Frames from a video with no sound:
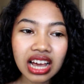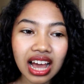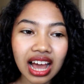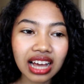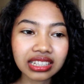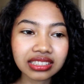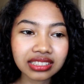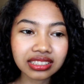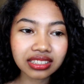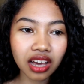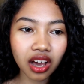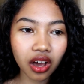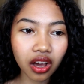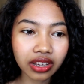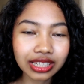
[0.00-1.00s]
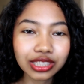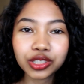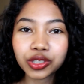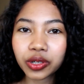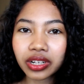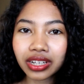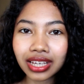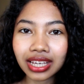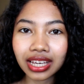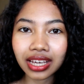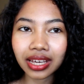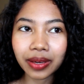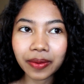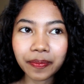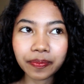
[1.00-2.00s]
And in
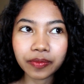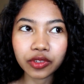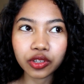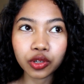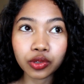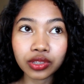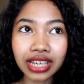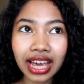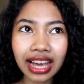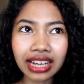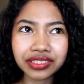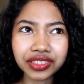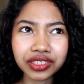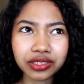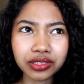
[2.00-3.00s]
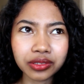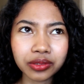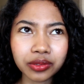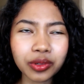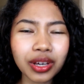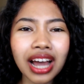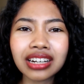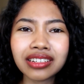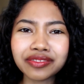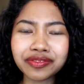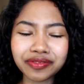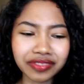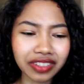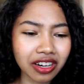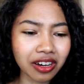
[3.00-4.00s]
Turkey, you kind
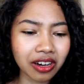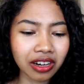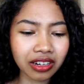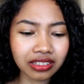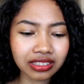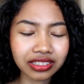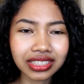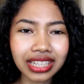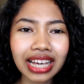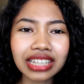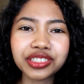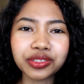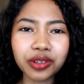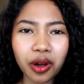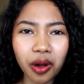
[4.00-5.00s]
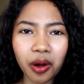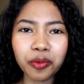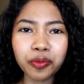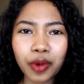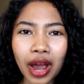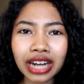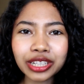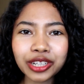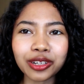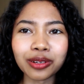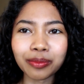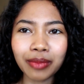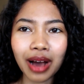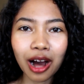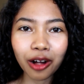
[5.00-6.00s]
of text a
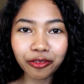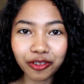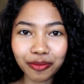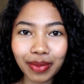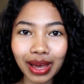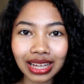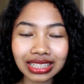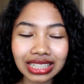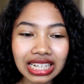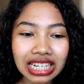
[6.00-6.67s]
random alphabet